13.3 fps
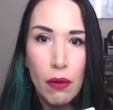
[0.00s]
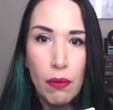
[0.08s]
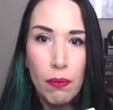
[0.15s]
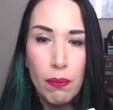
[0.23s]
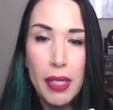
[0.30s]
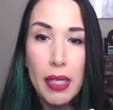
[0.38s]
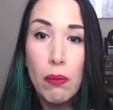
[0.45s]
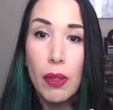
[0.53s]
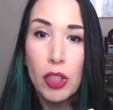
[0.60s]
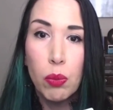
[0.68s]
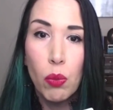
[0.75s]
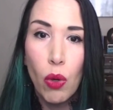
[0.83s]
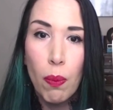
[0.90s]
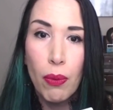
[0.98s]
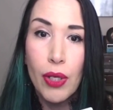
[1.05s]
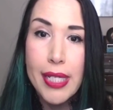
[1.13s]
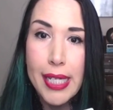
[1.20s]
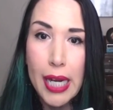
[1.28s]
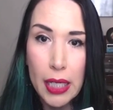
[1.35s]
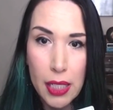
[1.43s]
being much more
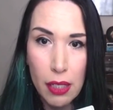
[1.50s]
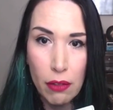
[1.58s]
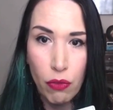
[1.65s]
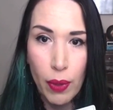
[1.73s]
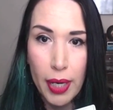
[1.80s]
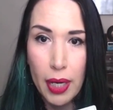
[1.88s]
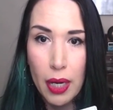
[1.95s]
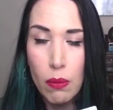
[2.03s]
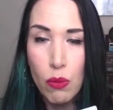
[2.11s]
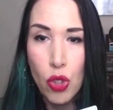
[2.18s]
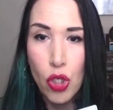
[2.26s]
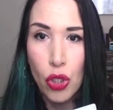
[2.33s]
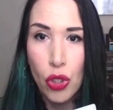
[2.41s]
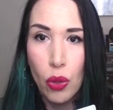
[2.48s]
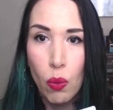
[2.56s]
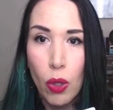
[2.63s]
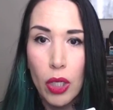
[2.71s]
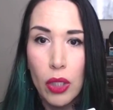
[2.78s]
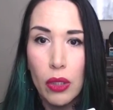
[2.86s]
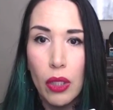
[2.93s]
productive when it comes to your
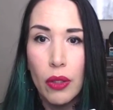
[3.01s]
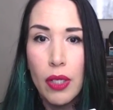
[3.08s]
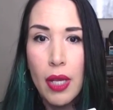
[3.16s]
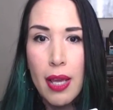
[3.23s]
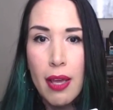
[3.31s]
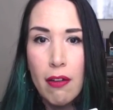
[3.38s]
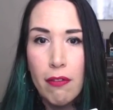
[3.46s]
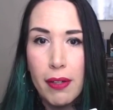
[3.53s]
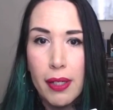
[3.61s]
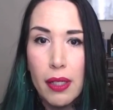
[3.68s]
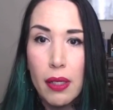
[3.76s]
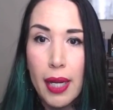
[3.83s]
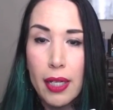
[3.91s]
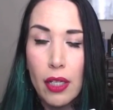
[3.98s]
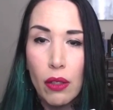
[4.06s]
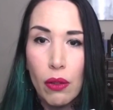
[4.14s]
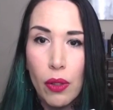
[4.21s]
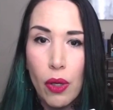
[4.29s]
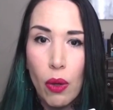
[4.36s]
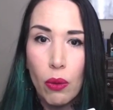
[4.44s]
workload, feeling like,
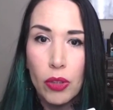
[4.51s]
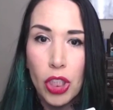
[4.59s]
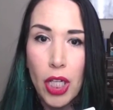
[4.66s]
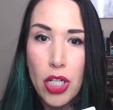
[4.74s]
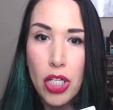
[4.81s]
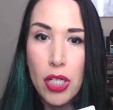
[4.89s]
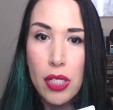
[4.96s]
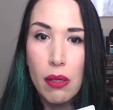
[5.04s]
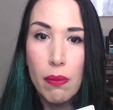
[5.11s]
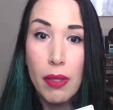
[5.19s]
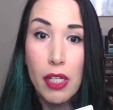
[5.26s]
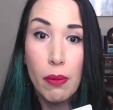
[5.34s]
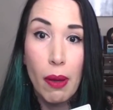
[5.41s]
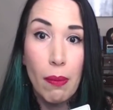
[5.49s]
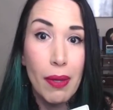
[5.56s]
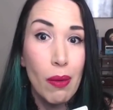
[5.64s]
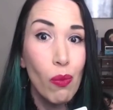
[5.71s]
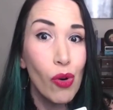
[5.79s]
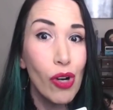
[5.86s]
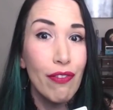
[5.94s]
changing some things about being
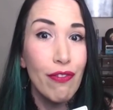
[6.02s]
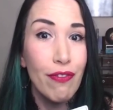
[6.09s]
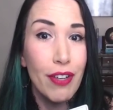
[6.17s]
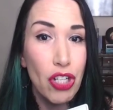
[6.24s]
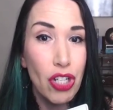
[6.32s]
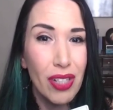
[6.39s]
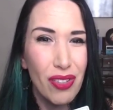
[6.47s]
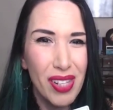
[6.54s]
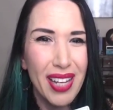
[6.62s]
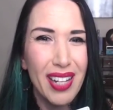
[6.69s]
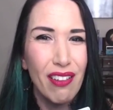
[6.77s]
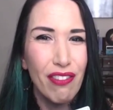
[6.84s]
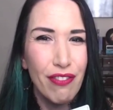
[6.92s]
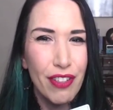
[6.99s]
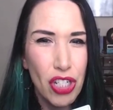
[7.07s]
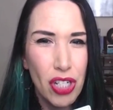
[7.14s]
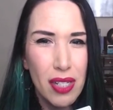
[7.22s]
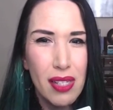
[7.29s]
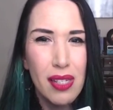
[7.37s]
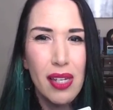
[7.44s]
more efficient. There's like an
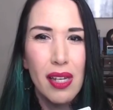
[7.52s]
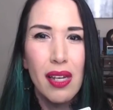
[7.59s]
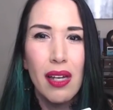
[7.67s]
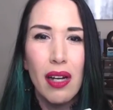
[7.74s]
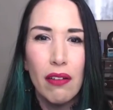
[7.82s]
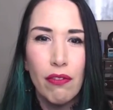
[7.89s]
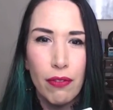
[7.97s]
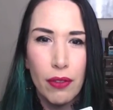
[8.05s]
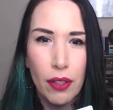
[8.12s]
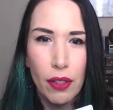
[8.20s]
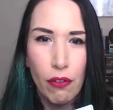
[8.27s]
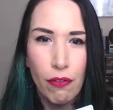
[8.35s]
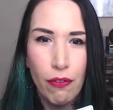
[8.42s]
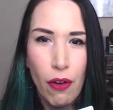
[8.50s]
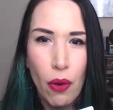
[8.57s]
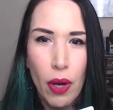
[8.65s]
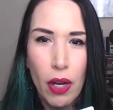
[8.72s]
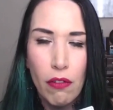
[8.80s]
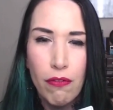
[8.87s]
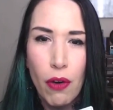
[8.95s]
efficiency,
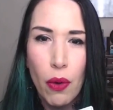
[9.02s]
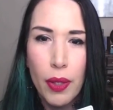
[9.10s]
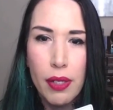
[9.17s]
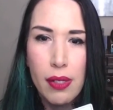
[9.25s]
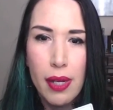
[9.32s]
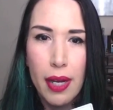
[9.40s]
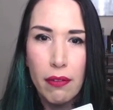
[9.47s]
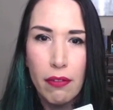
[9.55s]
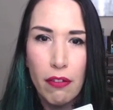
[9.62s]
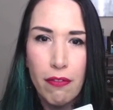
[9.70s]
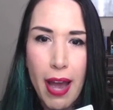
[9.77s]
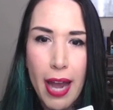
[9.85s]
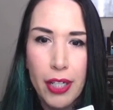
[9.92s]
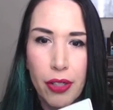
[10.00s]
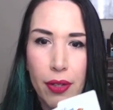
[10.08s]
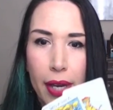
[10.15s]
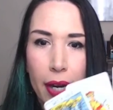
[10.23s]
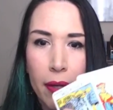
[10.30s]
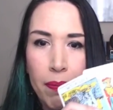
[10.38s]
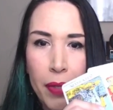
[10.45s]
unfocused kind of a factor
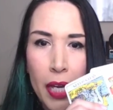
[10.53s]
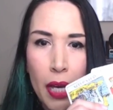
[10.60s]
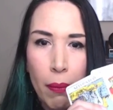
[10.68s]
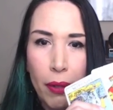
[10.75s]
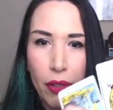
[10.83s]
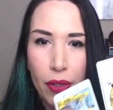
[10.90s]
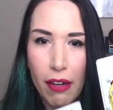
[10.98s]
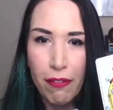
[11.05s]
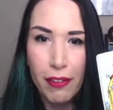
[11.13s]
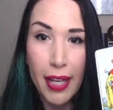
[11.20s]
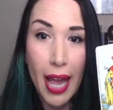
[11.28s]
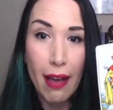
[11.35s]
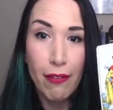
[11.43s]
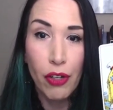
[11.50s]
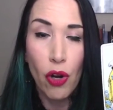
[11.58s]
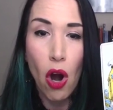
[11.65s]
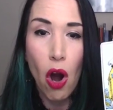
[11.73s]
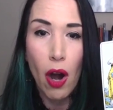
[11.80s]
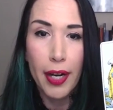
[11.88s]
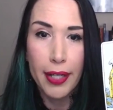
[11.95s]
there, but you definitely have your
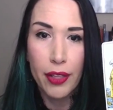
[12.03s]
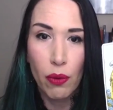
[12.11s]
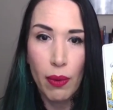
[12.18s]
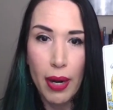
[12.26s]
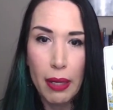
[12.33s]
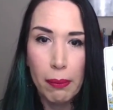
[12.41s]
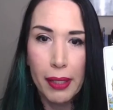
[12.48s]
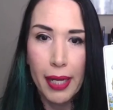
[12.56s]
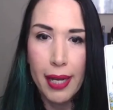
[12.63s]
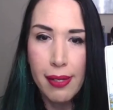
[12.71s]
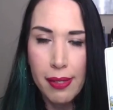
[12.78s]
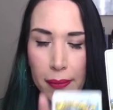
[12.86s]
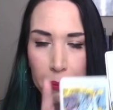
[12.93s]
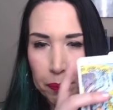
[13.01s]
heart in the right place.